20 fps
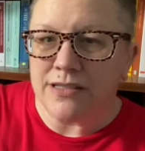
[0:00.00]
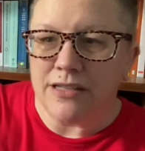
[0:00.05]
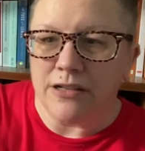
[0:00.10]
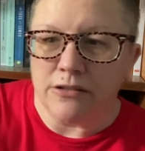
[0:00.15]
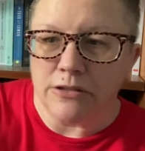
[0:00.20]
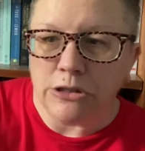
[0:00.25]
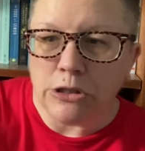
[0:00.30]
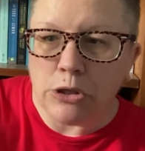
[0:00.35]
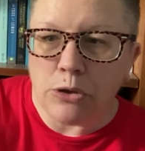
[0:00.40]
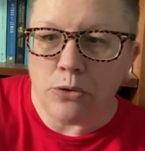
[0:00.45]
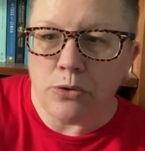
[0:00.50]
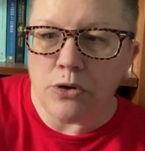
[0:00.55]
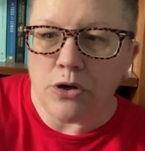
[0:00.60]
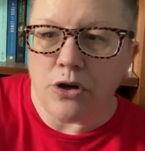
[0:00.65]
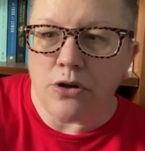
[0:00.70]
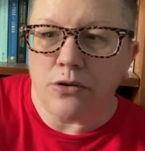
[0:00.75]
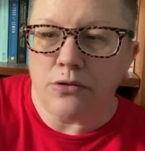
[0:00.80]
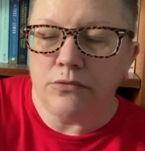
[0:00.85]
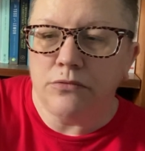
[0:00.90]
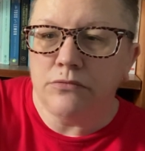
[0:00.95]
their
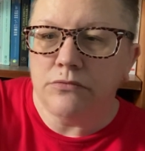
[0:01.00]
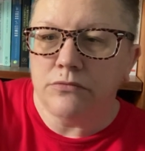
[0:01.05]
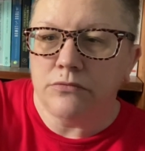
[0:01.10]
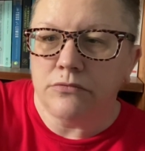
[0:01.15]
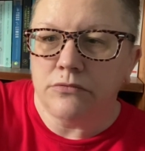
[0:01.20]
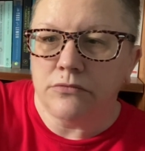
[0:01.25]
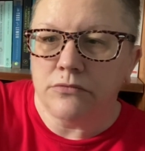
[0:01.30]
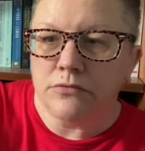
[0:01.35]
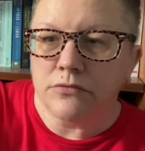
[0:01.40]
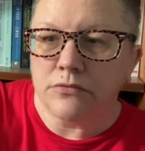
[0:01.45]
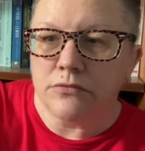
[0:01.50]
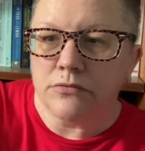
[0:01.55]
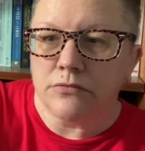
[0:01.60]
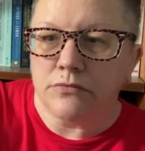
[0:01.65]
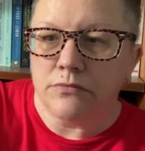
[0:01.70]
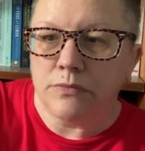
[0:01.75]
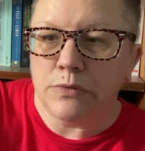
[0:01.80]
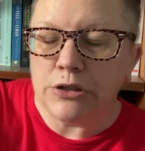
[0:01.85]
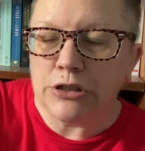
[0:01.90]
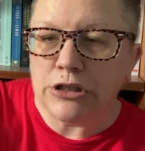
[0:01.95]
logo.
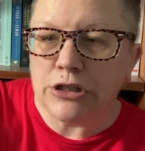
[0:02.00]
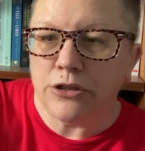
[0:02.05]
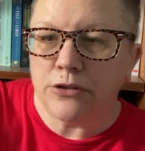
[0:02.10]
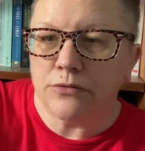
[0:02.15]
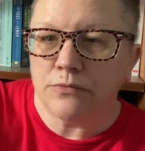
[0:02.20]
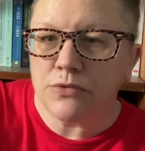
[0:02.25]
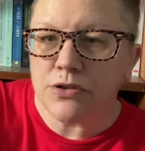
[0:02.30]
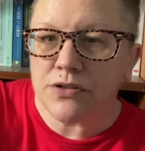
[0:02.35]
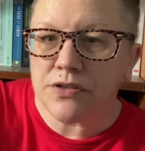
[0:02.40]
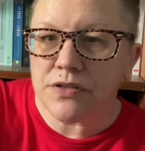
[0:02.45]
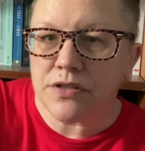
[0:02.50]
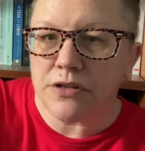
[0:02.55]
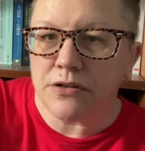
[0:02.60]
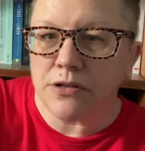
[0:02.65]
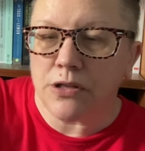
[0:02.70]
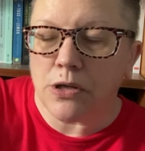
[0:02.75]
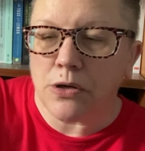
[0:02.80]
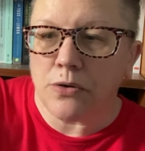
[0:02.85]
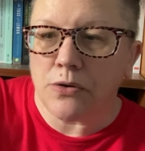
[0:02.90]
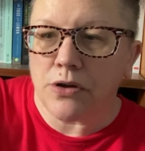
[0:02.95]
You know, just their
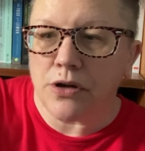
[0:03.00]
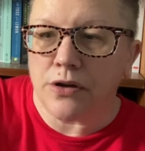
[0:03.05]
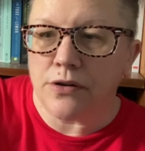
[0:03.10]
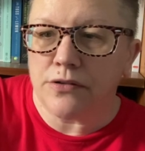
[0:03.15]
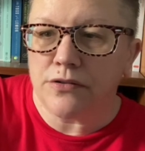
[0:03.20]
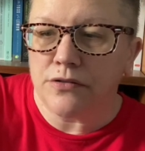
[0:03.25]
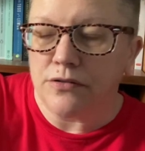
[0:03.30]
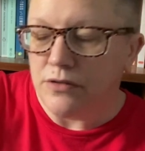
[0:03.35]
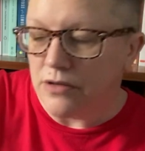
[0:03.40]
logo.